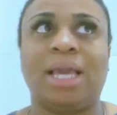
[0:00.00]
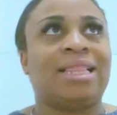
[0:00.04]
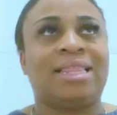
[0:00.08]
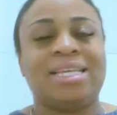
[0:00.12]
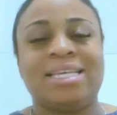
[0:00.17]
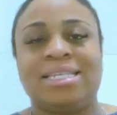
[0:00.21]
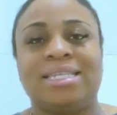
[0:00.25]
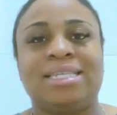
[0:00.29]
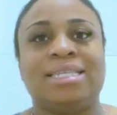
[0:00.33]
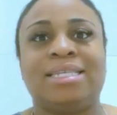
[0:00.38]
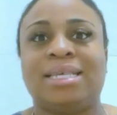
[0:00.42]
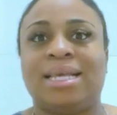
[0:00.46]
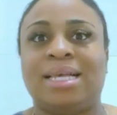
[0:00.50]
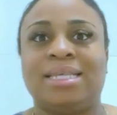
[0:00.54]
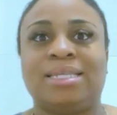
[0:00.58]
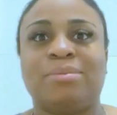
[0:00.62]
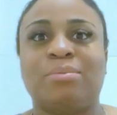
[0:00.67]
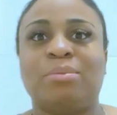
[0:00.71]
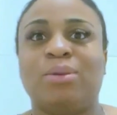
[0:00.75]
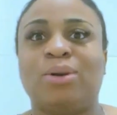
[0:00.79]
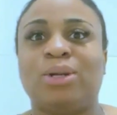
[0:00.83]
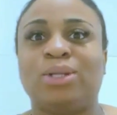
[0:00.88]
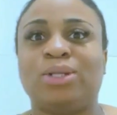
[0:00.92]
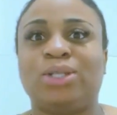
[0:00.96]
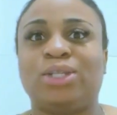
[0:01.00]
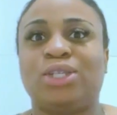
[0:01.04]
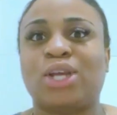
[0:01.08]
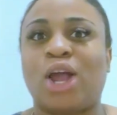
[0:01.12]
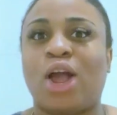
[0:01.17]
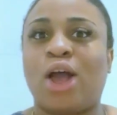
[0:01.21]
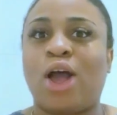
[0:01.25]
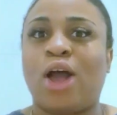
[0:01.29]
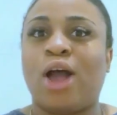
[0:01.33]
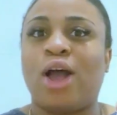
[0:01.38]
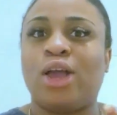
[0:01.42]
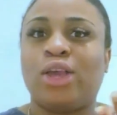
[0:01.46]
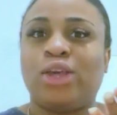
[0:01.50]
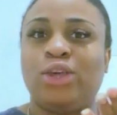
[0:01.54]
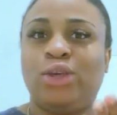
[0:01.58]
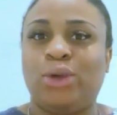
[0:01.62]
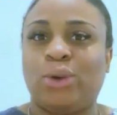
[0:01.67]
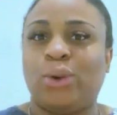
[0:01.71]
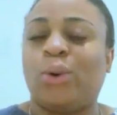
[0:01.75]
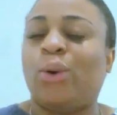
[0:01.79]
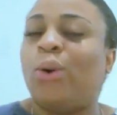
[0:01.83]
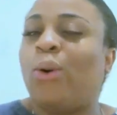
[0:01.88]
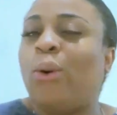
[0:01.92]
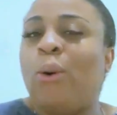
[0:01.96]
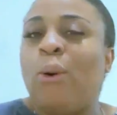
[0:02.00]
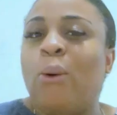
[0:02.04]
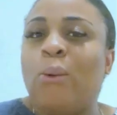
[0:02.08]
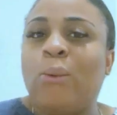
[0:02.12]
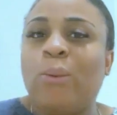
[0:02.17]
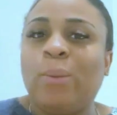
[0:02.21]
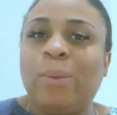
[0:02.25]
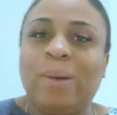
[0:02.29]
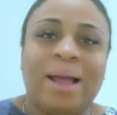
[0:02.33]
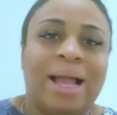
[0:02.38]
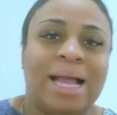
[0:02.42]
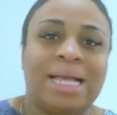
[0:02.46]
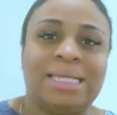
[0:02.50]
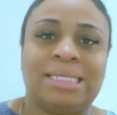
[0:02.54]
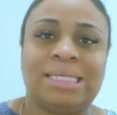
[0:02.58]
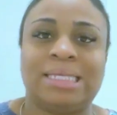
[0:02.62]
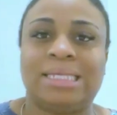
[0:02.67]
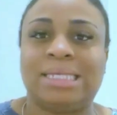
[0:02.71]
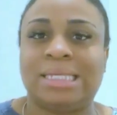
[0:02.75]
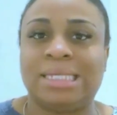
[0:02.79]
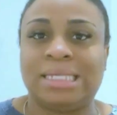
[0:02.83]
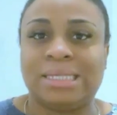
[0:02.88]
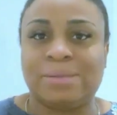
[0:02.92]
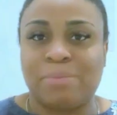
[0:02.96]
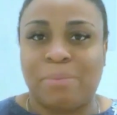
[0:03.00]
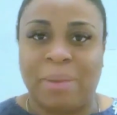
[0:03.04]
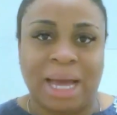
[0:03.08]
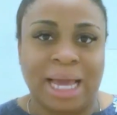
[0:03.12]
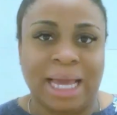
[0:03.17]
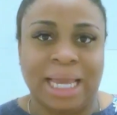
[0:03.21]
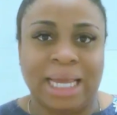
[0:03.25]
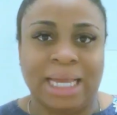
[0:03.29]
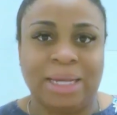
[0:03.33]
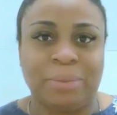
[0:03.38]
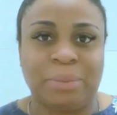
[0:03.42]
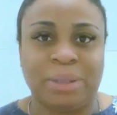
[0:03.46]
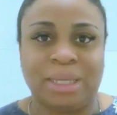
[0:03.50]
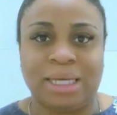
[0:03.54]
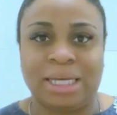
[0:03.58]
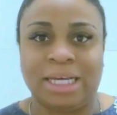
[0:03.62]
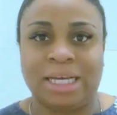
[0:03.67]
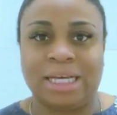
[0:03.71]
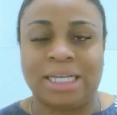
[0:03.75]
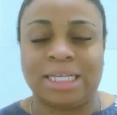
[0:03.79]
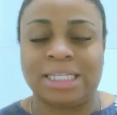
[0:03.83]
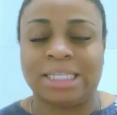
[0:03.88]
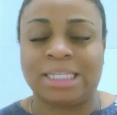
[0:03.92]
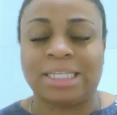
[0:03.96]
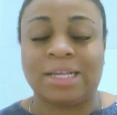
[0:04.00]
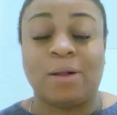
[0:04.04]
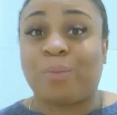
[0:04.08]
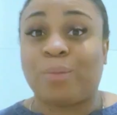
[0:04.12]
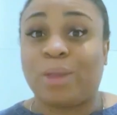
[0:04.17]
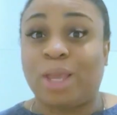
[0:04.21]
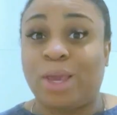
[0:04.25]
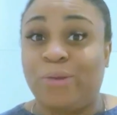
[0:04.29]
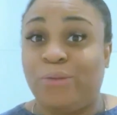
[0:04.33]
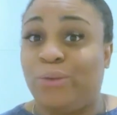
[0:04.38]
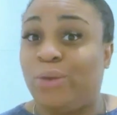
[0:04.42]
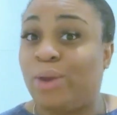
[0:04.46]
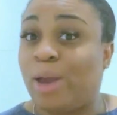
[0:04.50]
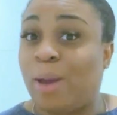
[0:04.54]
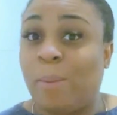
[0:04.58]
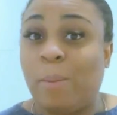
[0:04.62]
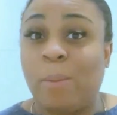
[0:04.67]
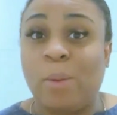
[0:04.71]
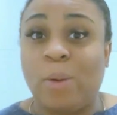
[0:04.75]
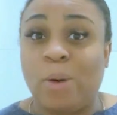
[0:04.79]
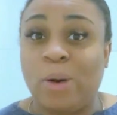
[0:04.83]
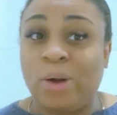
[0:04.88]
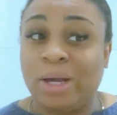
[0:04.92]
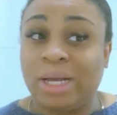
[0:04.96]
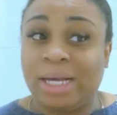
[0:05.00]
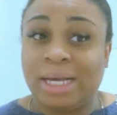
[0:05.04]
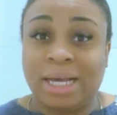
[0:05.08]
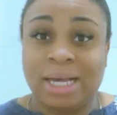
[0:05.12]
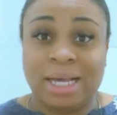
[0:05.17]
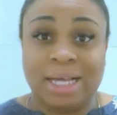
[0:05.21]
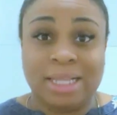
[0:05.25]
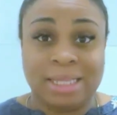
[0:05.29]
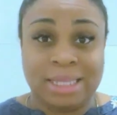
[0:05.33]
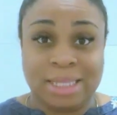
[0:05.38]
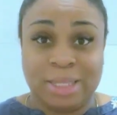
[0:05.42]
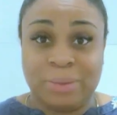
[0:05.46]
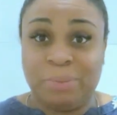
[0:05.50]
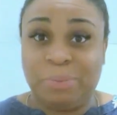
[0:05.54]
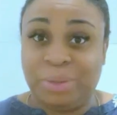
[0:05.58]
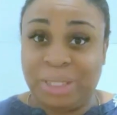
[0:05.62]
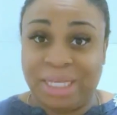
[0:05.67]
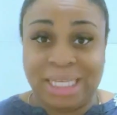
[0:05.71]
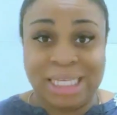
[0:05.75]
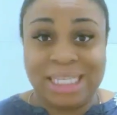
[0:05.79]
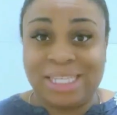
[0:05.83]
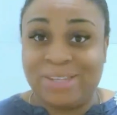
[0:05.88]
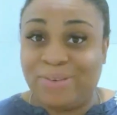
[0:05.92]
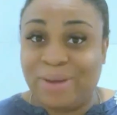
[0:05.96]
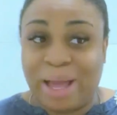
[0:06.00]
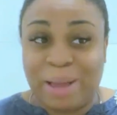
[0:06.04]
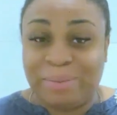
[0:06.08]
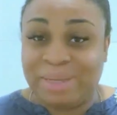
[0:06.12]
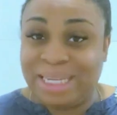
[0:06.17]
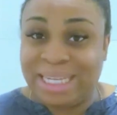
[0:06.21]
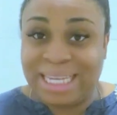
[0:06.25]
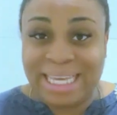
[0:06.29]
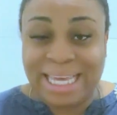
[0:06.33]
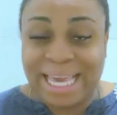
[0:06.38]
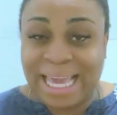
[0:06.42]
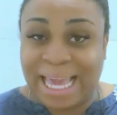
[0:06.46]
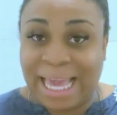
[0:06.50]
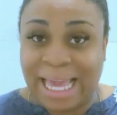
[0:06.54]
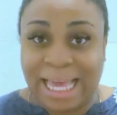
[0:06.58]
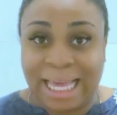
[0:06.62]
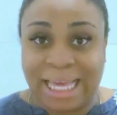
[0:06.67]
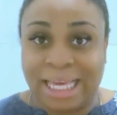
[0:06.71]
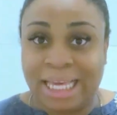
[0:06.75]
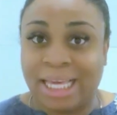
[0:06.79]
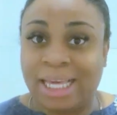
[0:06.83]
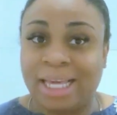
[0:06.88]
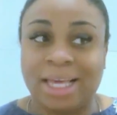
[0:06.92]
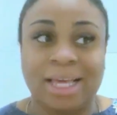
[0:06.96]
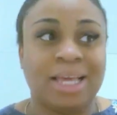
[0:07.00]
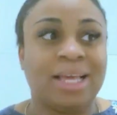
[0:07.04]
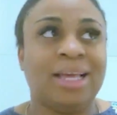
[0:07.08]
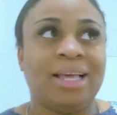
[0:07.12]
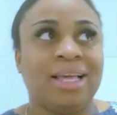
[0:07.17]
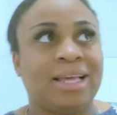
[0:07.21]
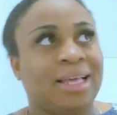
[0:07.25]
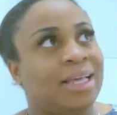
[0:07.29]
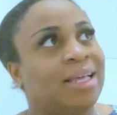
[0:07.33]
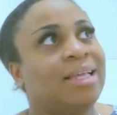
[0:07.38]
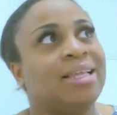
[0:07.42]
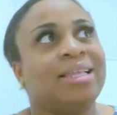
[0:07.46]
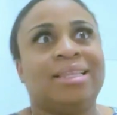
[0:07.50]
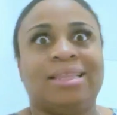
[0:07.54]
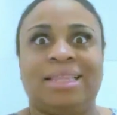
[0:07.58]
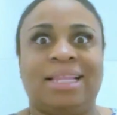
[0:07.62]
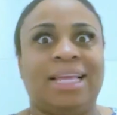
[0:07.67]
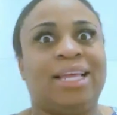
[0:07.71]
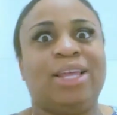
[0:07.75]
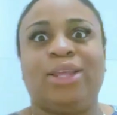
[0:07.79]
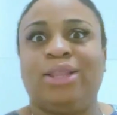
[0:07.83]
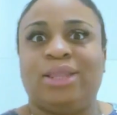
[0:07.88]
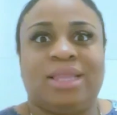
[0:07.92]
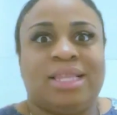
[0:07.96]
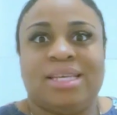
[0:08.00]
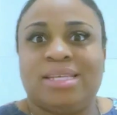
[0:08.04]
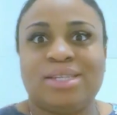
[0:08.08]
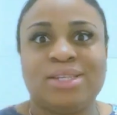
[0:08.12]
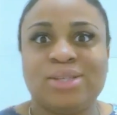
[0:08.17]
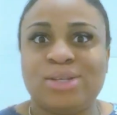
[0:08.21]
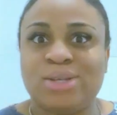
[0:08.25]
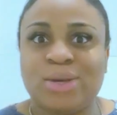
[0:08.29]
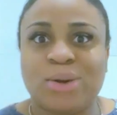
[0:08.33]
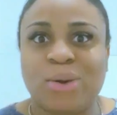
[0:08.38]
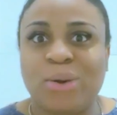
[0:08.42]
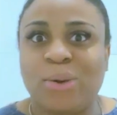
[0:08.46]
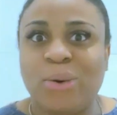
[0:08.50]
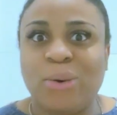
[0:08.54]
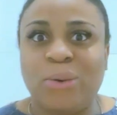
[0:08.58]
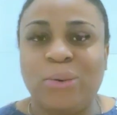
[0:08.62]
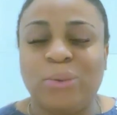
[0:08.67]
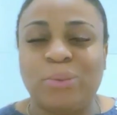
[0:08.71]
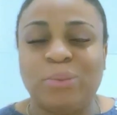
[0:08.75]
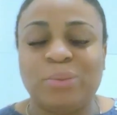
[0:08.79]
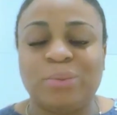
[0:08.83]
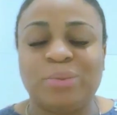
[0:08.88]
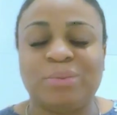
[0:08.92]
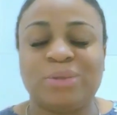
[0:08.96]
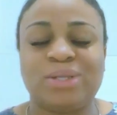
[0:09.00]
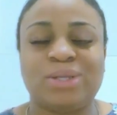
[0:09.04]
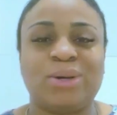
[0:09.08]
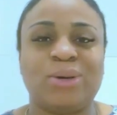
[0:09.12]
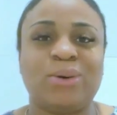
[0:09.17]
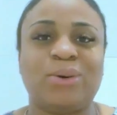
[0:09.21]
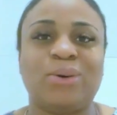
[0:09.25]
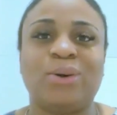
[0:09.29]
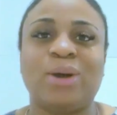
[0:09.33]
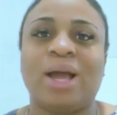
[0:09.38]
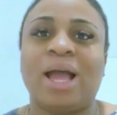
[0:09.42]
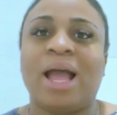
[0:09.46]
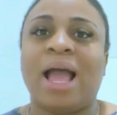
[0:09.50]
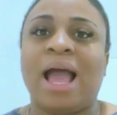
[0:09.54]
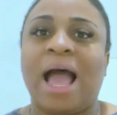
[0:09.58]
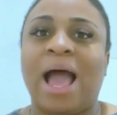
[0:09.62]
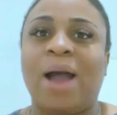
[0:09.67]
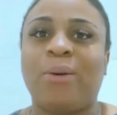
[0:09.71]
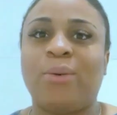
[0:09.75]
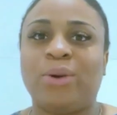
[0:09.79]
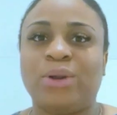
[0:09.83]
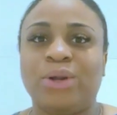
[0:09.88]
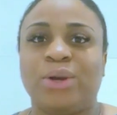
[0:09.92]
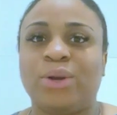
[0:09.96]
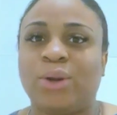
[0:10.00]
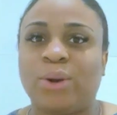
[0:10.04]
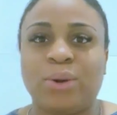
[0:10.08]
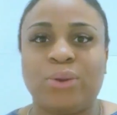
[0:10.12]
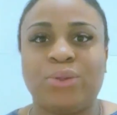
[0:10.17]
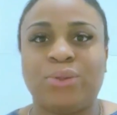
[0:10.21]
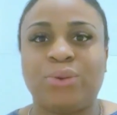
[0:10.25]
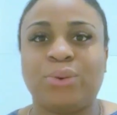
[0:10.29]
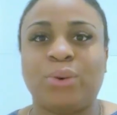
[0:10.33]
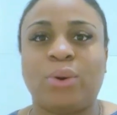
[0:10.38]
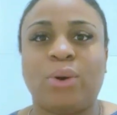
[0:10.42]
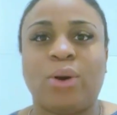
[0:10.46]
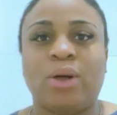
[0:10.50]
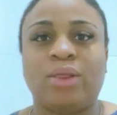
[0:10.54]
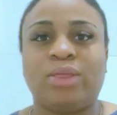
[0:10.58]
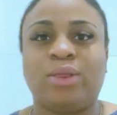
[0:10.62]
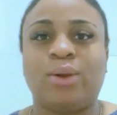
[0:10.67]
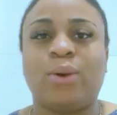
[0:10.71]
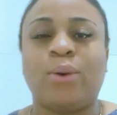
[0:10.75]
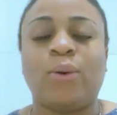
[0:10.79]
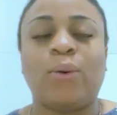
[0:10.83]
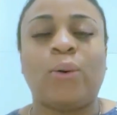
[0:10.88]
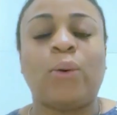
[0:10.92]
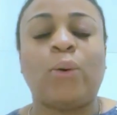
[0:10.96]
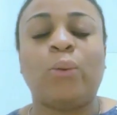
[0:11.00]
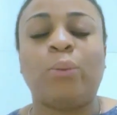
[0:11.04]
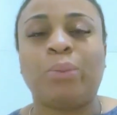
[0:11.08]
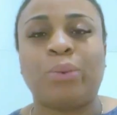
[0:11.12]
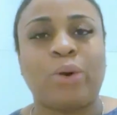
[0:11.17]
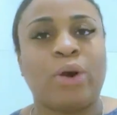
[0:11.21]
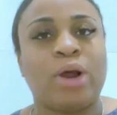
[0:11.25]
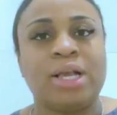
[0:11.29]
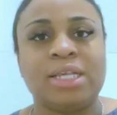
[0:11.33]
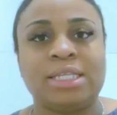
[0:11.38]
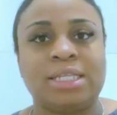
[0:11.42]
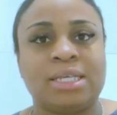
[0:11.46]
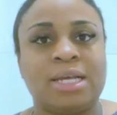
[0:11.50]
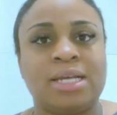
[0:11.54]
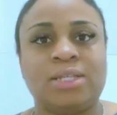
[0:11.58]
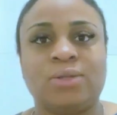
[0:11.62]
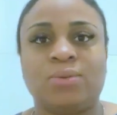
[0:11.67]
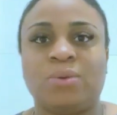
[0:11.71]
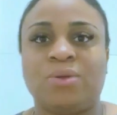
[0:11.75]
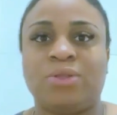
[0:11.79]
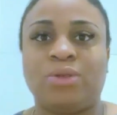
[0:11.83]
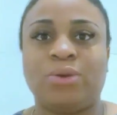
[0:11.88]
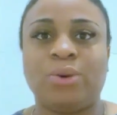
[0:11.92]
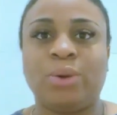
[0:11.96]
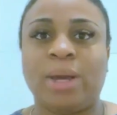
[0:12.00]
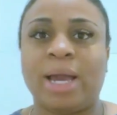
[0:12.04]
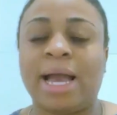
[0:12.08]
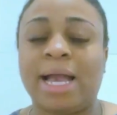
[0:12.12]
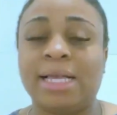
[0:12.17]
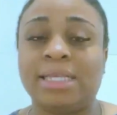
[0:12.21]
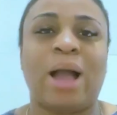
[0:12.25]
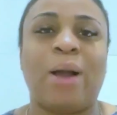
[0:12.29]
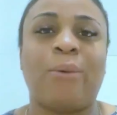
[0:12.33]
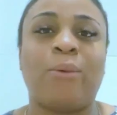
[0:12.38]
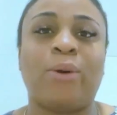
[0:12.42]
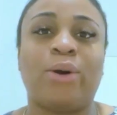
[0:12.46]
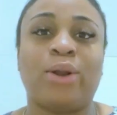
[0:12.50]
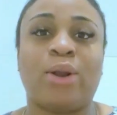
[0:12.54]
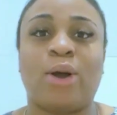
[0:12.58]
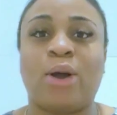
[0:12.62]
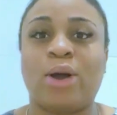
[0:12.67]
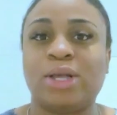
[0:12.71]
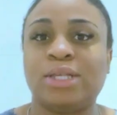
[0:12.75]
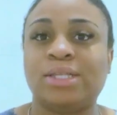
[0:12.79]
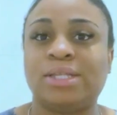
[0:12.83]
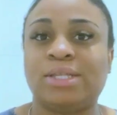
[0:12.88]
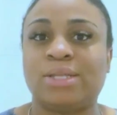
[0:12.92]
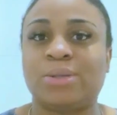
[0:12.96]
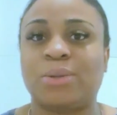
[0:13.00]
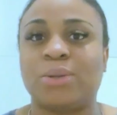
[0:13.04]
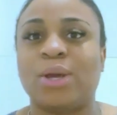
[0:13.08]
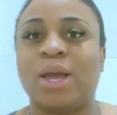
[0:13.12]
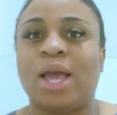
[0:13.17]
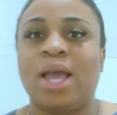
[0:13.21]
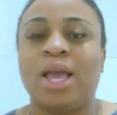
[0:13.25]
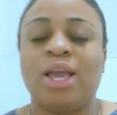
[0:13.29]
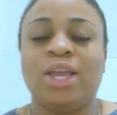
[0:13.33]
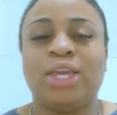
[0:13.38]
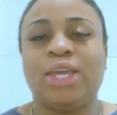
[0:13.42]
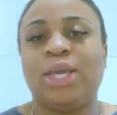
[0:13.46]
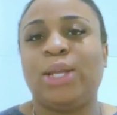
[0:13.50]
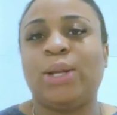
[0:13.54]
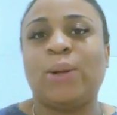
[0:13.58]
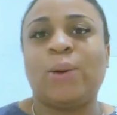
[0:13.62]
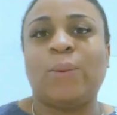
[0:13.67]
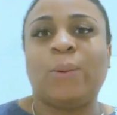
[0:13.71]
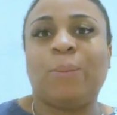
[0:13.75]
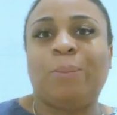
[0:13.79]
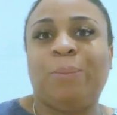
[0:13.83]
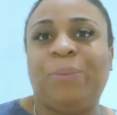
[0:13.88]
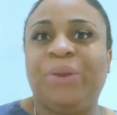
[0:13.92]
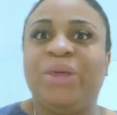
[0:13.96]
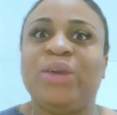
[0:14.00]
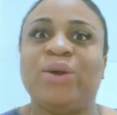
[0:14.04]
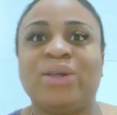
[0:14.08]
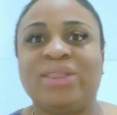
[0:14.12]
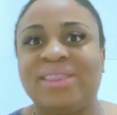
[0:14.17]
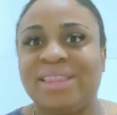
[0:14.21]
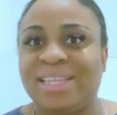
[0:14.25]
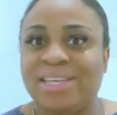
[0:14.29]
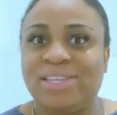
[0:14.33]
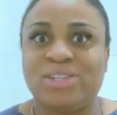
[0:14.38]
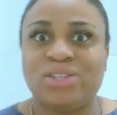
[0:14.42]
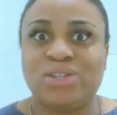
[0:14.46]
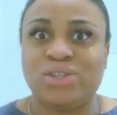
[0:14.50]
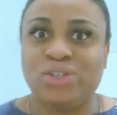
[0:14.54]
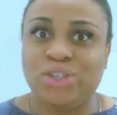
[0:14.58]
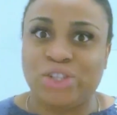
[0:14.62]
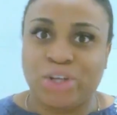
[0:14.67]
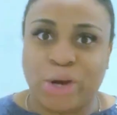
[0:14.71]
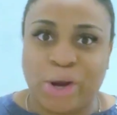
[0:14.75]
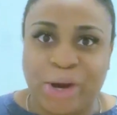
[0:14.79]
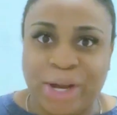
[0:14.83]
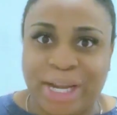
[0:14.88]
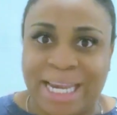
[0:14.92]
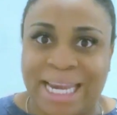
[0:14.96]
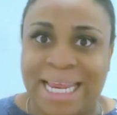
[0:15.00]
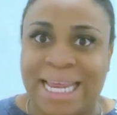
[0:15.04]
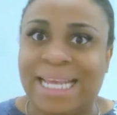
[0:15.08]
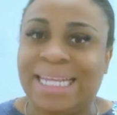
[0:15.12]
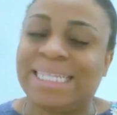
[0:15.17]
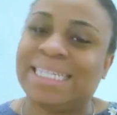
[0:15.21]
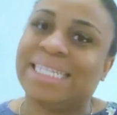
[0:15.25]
This is as much your home as it is mine, because if you're among the Peace Family gang, then this is your home. So I want to go through the whole process with you guys. I want us to, you know, be on this journey